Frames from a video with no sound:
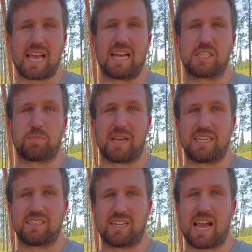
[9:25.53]
that
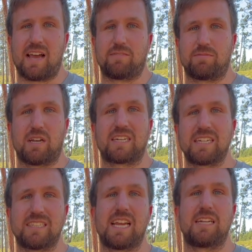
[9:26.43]
space and have a
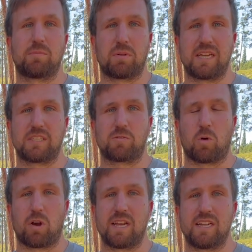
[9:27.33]
contained place
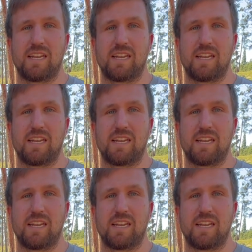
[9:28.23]
for it.